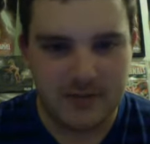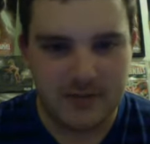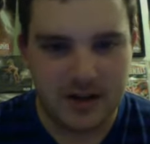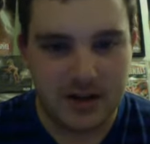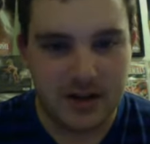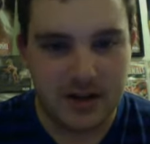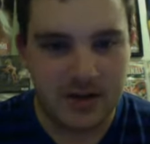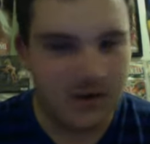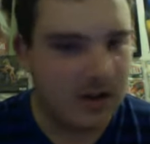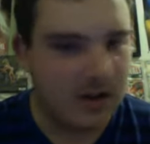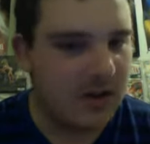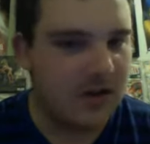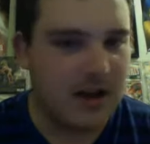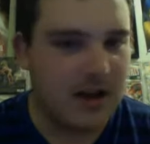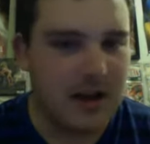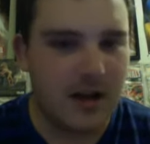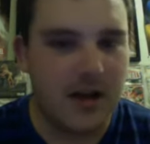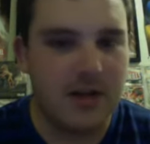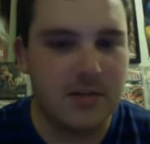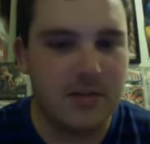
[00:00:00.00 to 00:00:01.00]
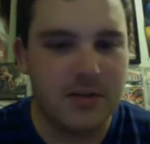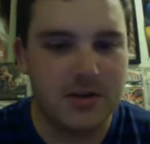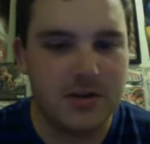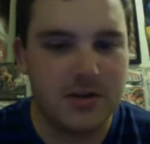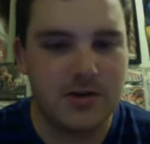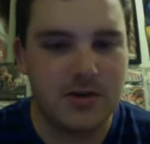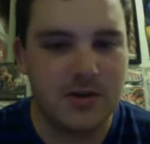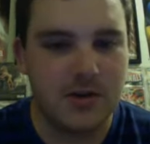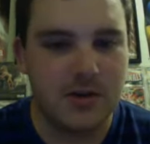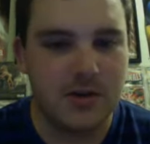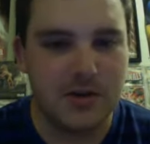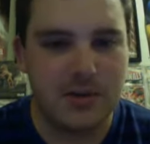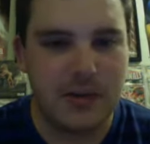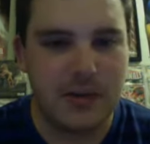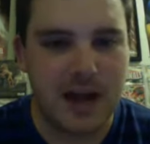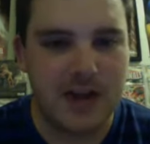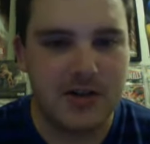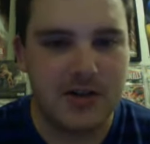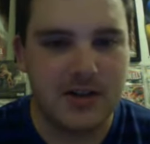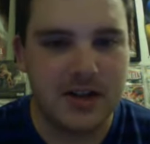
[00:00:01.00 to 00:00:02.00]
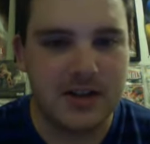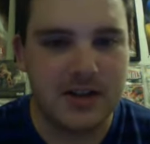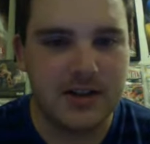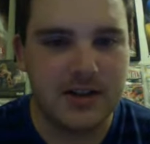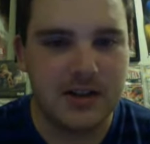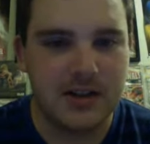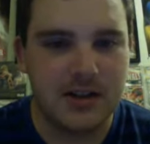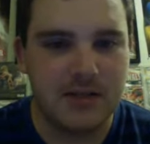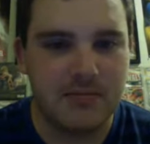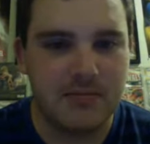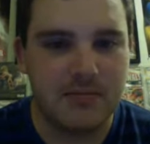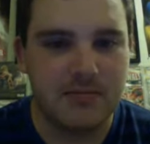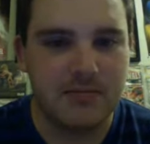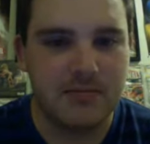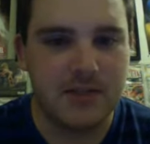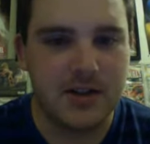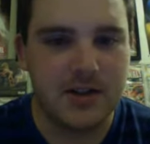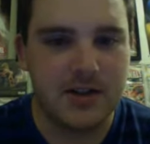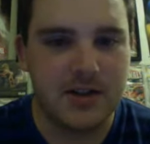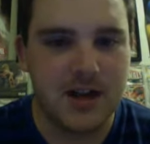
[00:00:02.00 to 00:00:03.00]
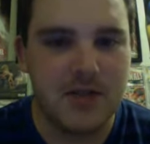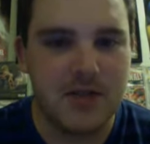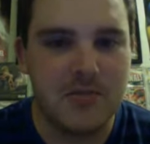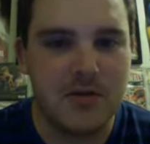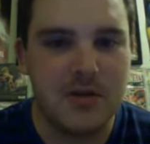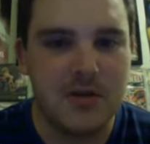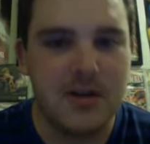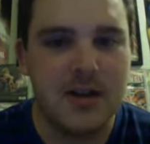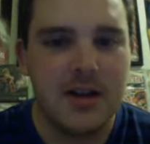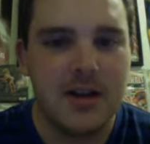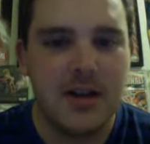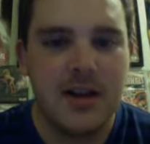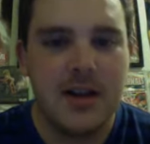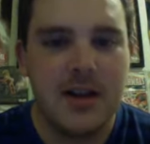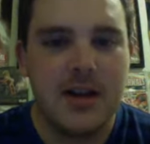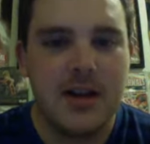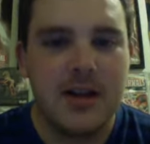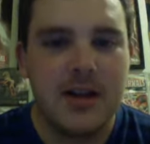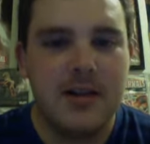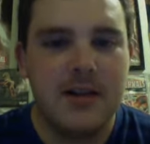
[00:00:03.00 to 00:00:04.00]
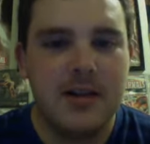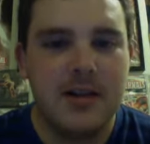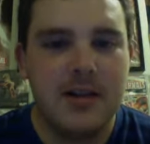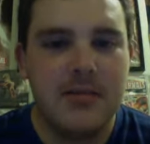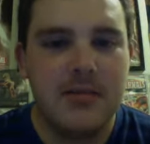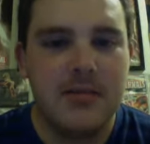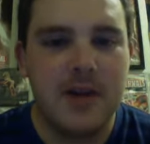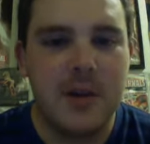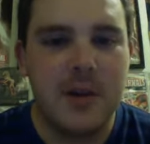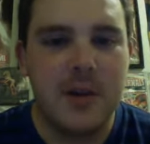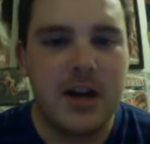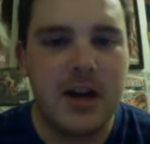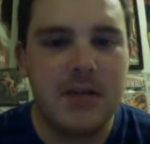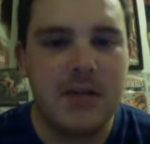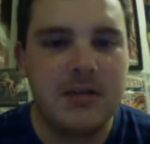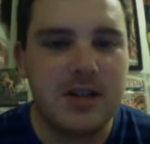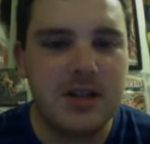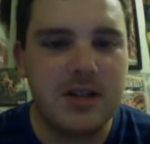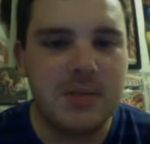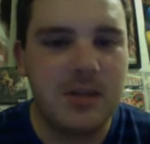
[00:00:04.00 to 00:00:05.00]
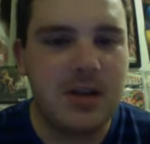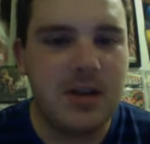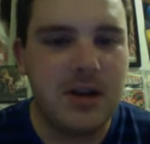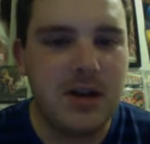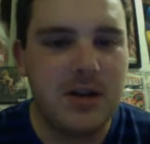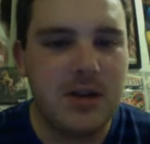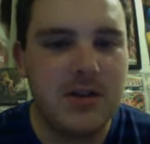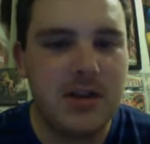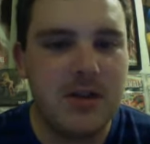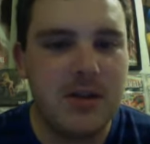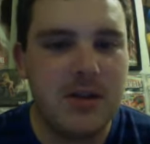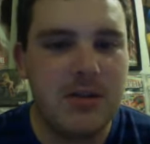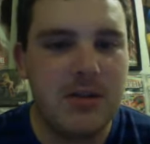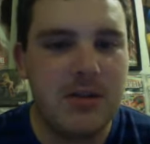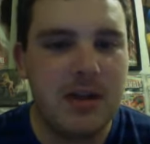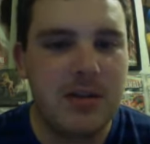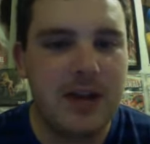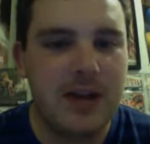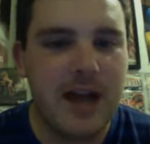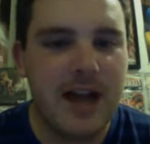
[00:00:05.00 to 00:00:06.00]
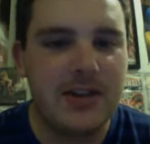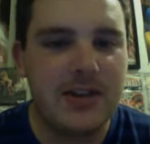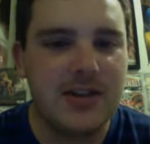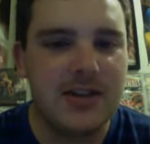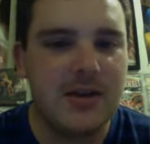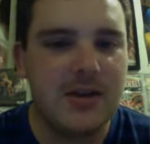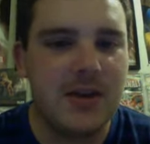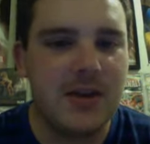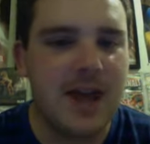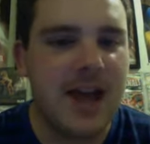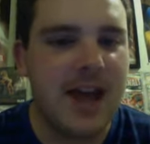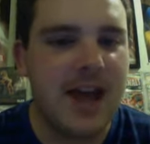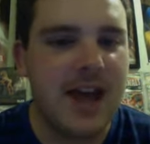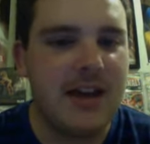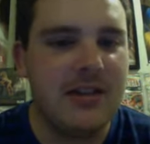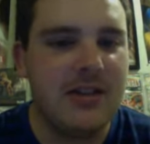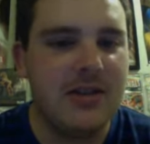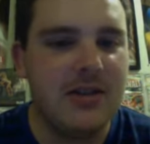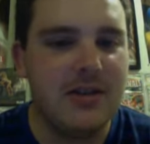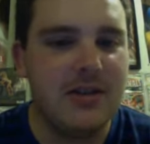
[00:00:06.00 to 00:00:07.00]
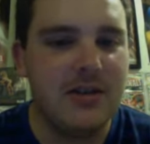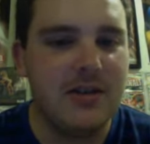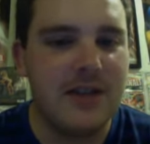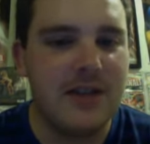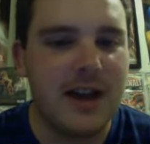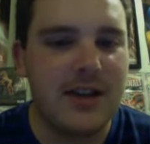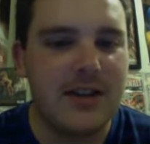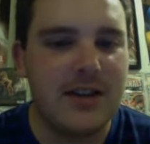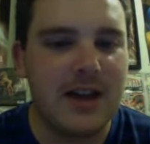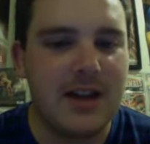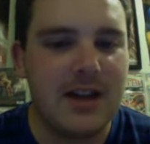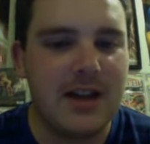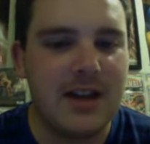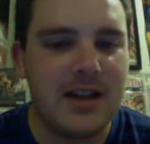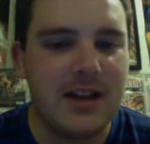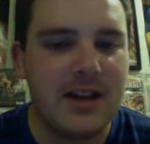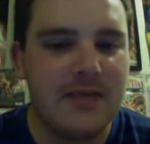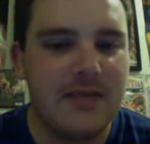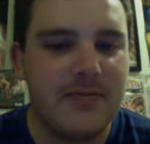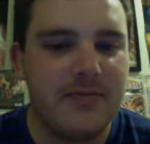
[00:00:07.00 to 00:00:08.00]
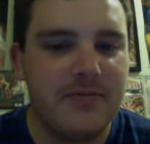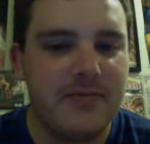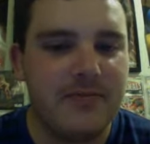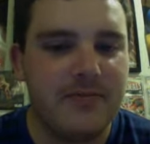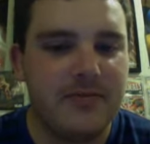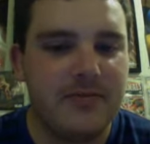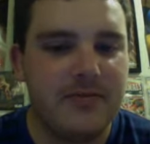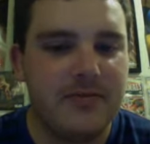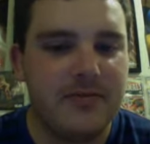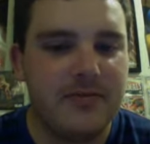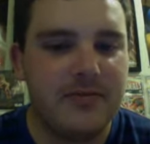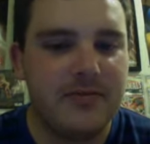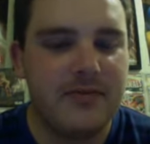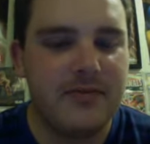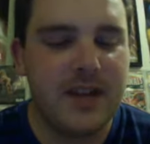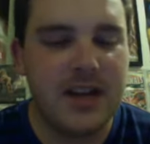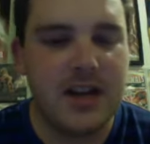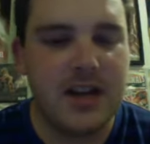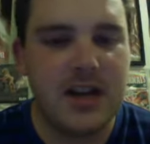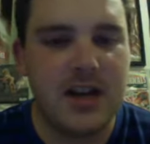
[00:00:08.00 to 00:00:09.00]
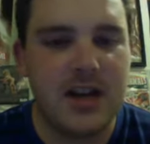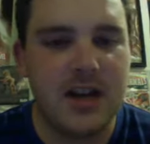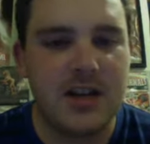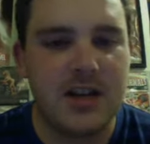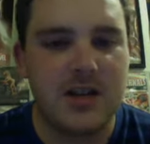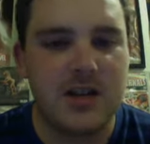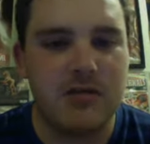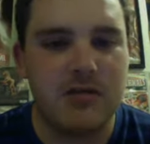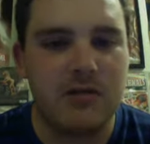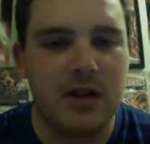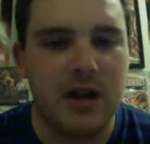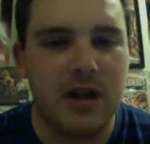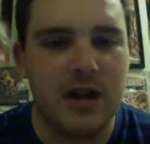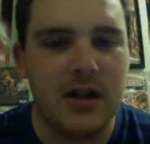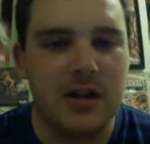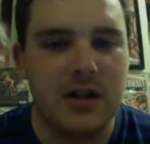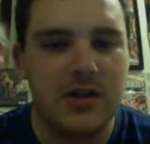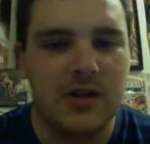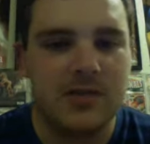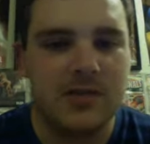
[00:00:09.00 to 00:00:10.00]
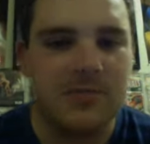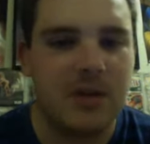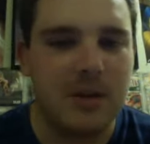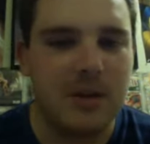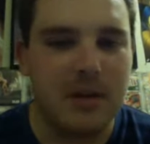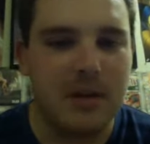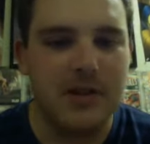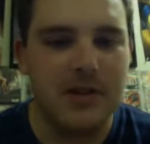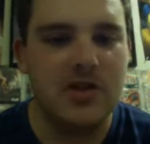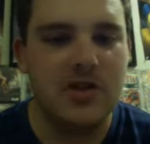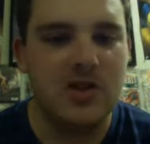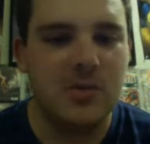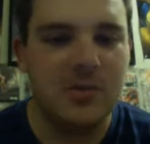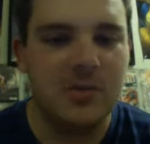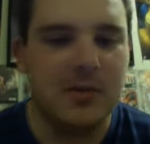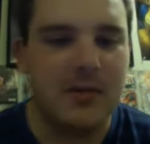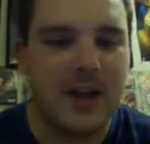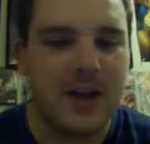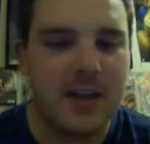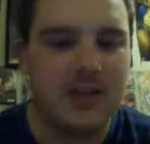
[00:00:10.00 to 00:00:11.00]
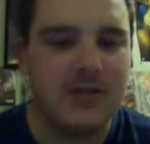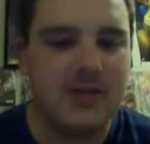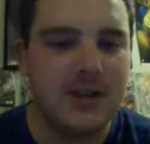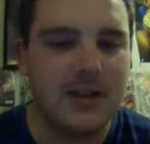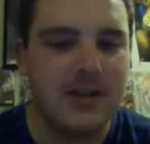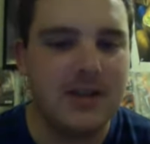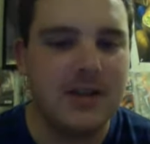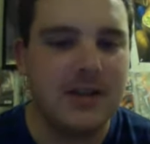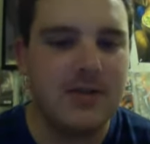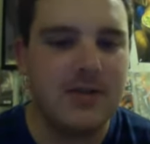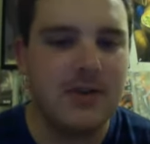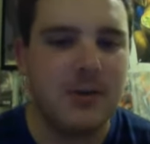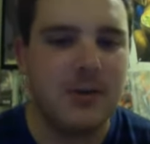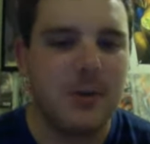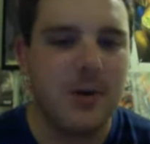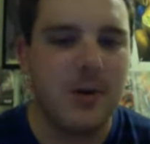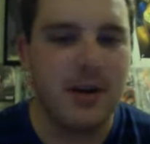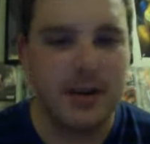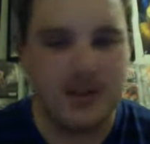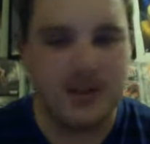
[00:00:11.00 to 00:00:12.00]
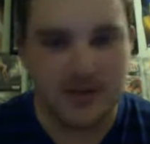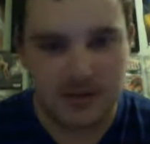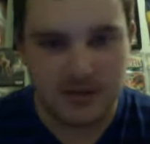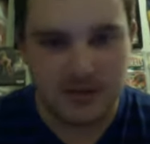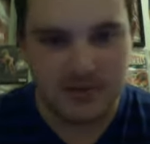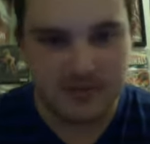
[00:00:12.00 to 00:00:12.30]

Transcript: Other episodes, of course, when Patrick gets in a pissed off mood. But when it comes to speed, also, it probably has to go to Ed, due to the fact that he can just run, just probably has super fast speeds if he wanted to.